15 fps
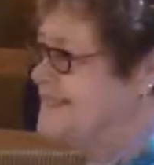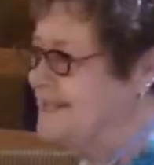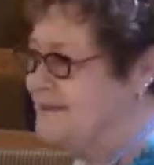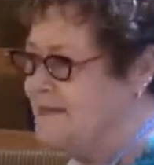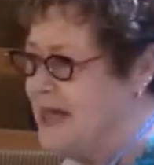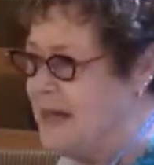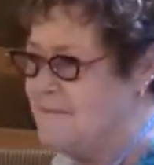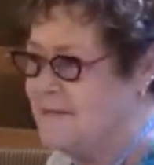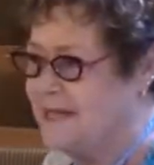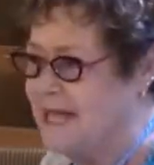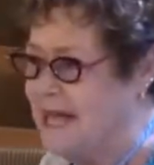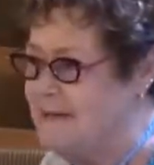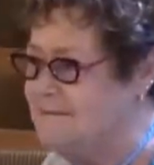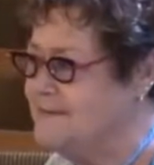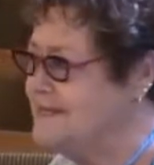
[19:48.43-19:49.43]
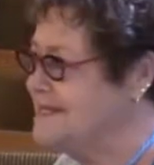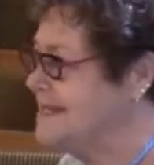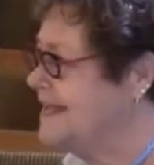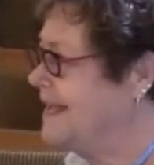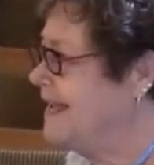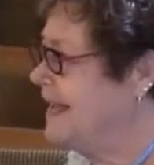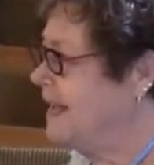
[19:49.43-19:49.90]
so that becomes
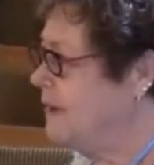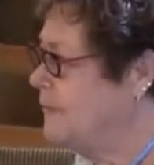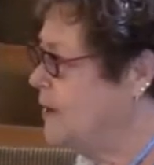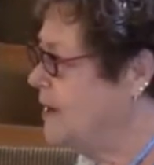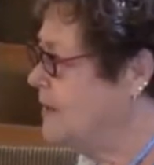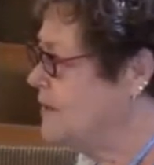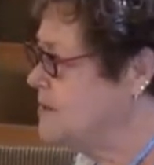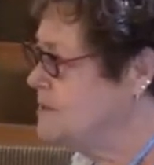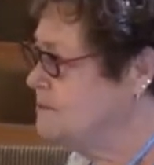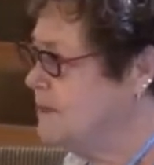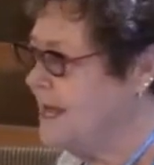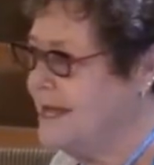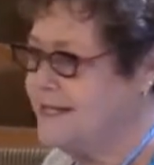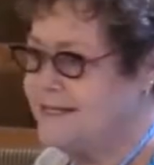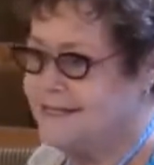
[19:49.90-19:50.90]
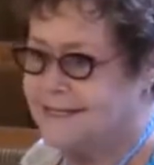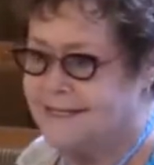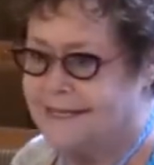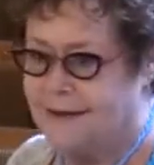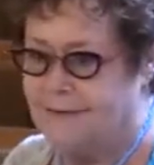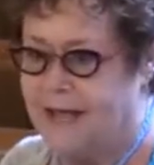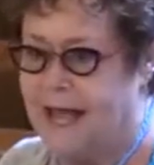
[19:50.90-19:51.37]
one of those places
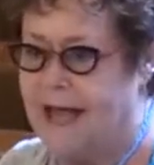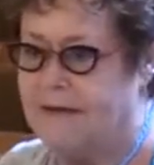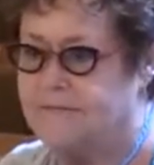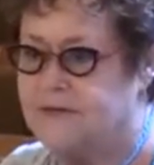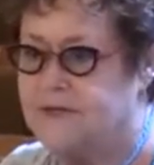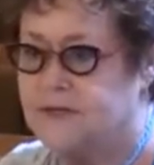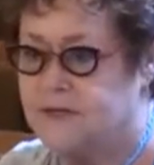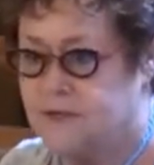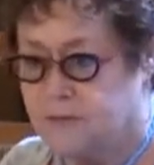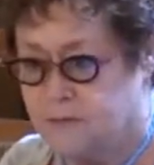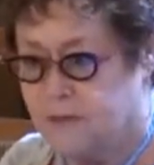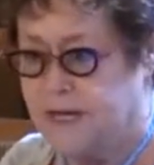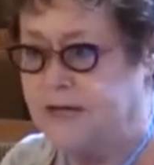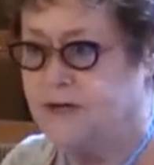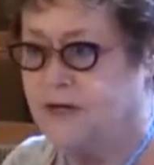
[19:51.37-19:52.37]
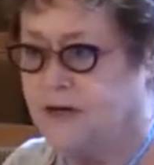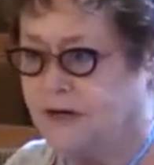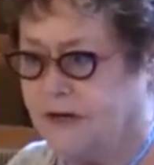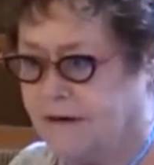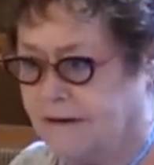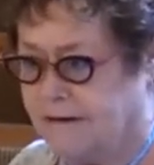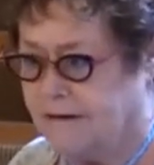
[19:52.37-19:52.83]
that we have to
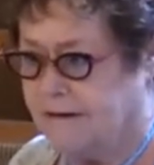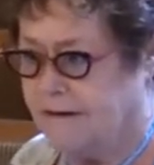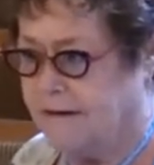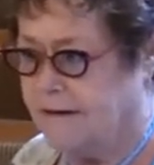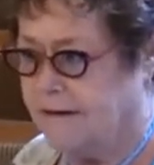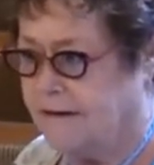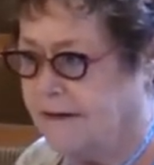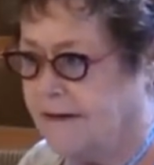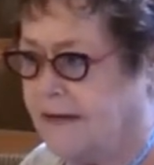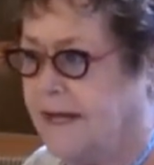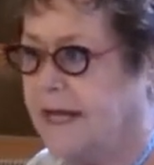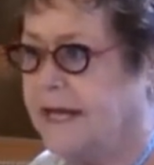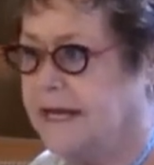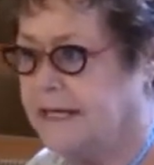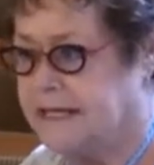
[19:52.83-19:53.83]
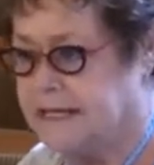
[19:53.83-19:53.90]
surrender and